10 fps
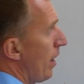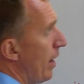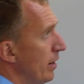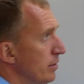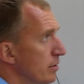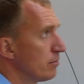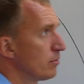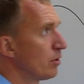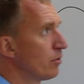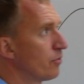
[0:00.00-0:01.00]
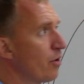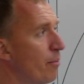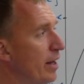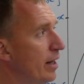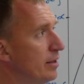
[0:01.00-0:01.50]
And
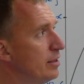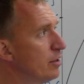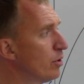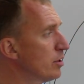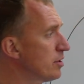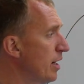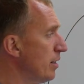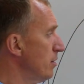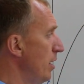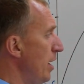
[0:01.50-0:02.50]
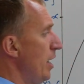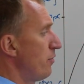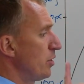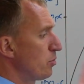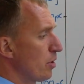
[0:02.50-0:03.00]
from my idea was that
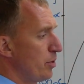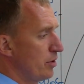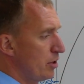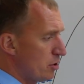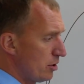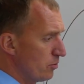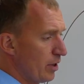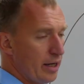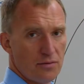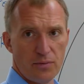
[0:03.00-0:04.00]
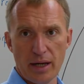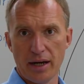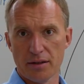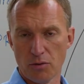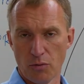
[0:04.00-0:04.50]
every repetition, right, we
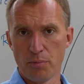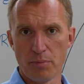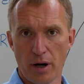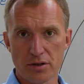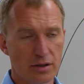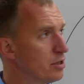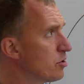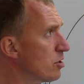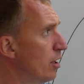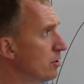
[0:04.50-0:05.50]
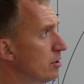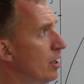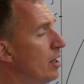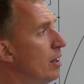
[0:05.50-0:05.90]
had one partial discharge.